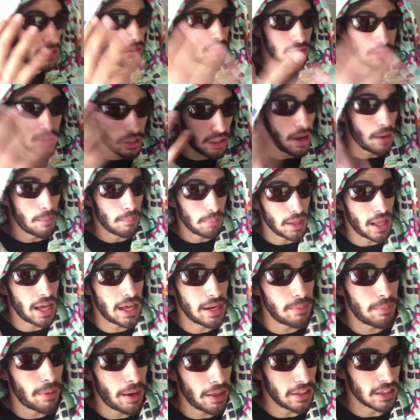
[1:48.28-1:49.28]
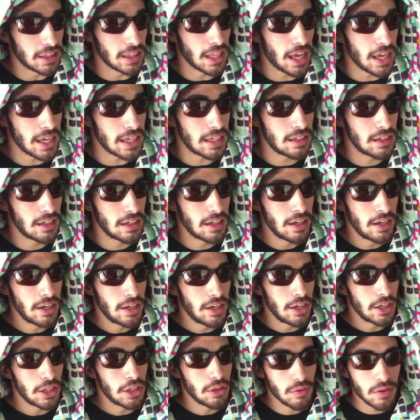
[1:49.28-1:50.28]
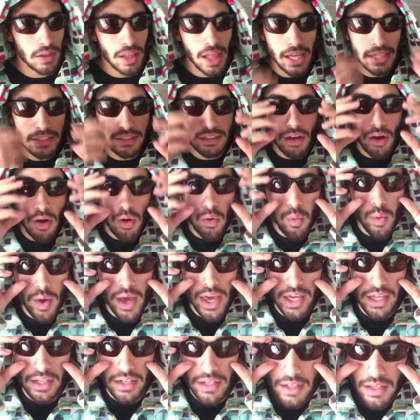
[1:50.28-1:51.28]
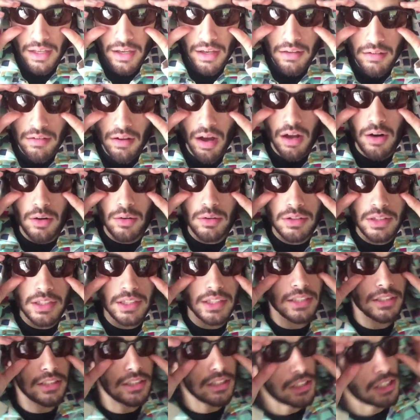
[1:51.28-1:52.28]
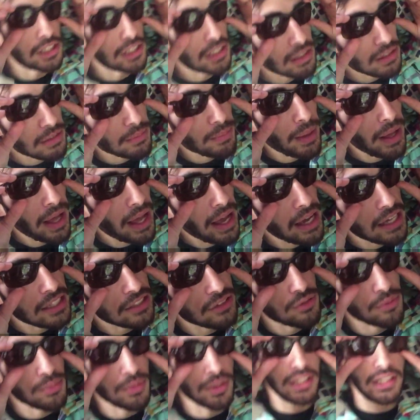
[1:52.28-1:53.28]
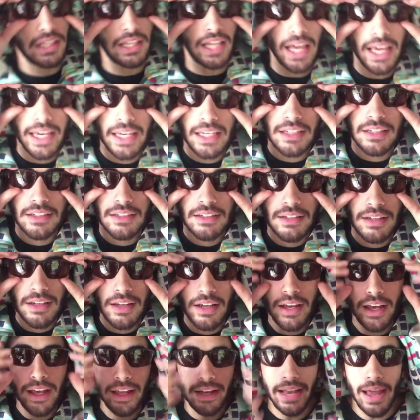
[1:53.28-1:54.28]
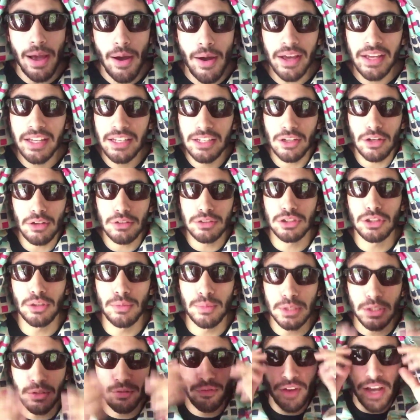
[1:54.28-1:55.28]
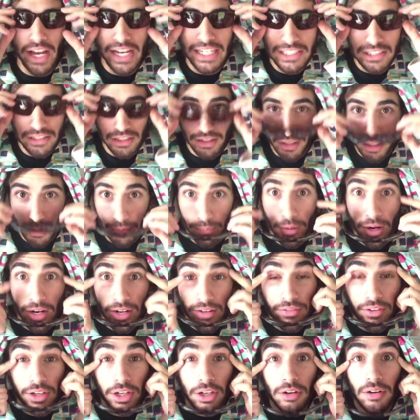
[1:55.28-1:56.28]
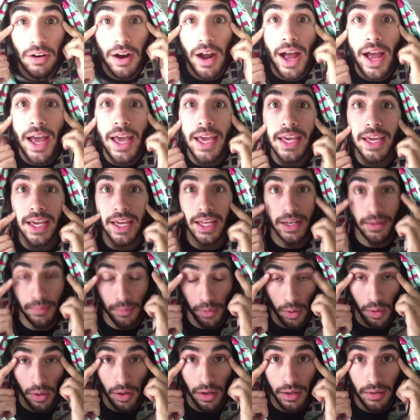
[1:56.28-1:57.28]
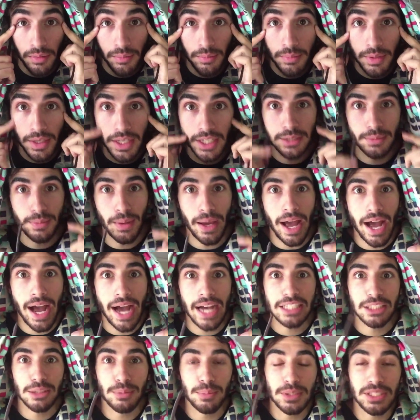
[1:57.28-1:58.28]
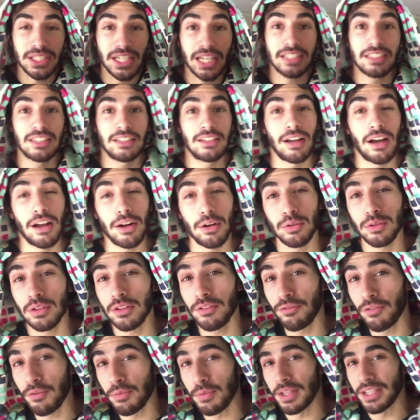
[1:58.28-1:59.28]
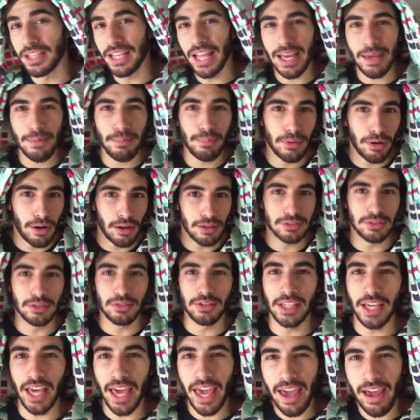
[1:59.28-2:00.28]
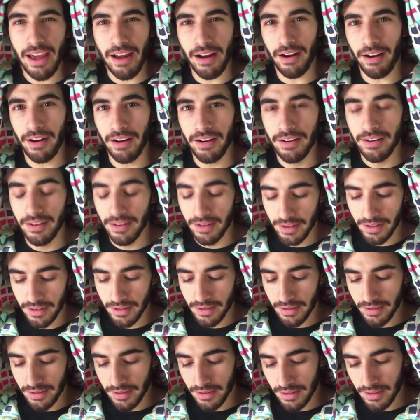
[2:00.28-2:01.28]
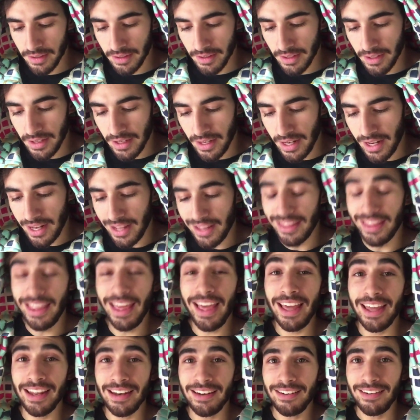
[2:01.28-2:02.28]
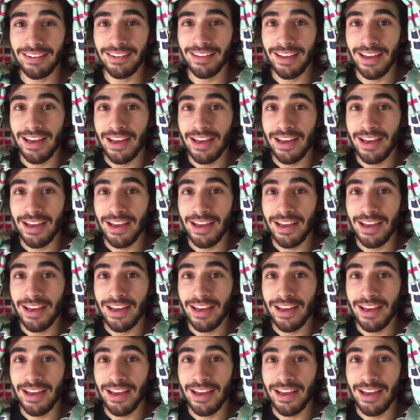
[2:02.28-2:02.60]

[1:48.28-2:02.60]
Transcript: can, you're not blinded by the light. You realize, oh wait, not only does it shield my eyes from the light, now I can go so much faster and I'm not even crying anymore. Because my eyes are protected not only from the light, but also the air. And then,